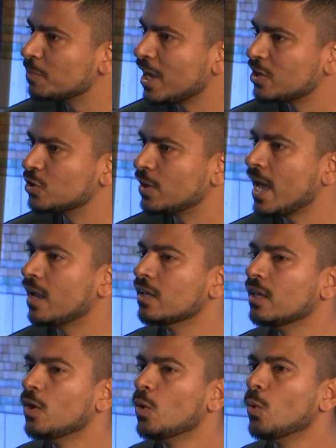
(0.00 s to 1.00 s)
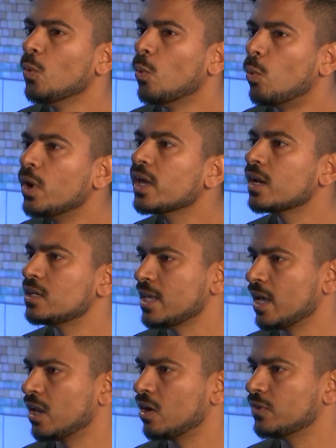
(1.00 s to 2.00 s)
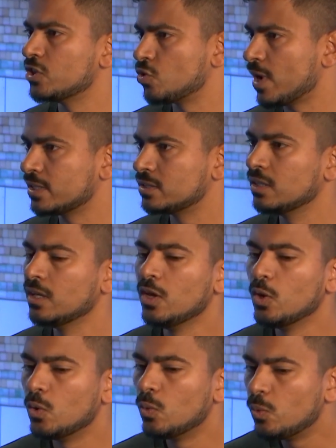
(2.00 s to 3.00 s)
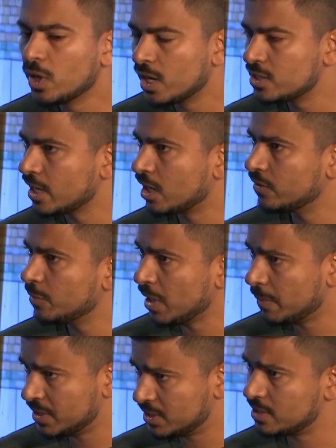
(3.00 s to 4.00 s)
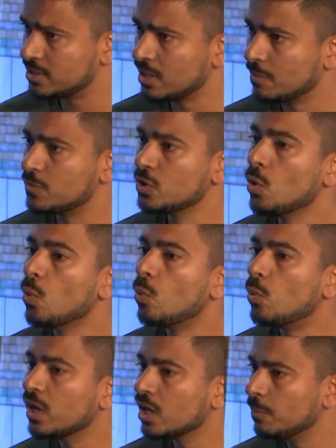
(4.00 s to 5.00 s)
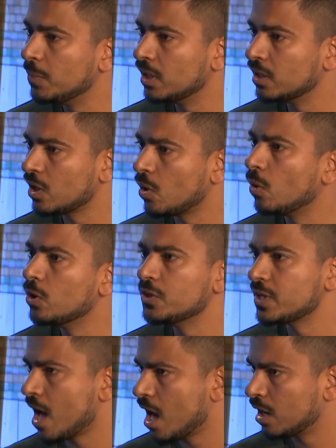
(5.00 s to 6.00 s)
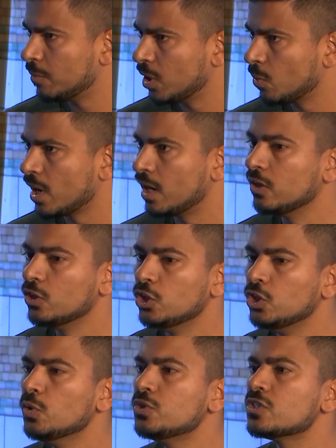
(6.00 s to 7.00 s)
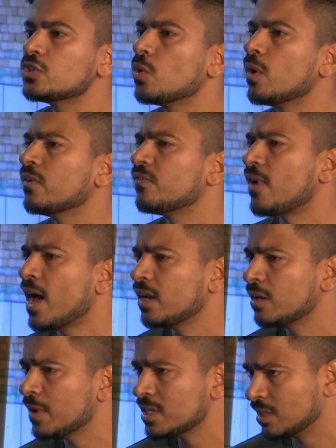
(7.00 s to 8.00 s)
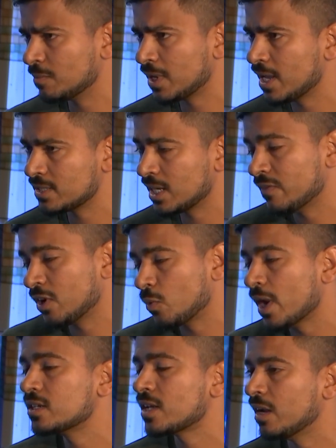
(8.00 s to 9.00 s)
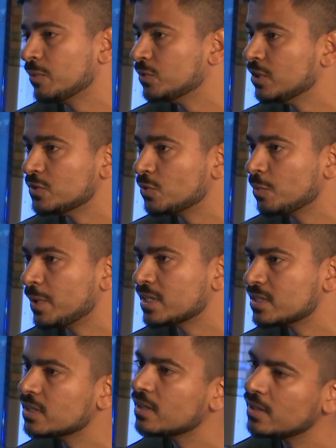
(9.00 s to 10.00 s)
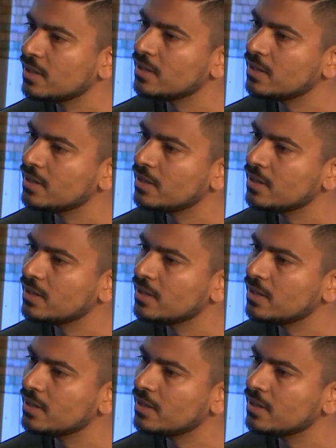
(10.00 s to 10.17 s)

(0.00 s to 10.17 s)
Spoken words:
to make sure, hey, we're going to take care of the trust. We're going to take care of the payment systems. We're going to build a whole new economy where you just go and find an amazing place and have a great time with these roommates.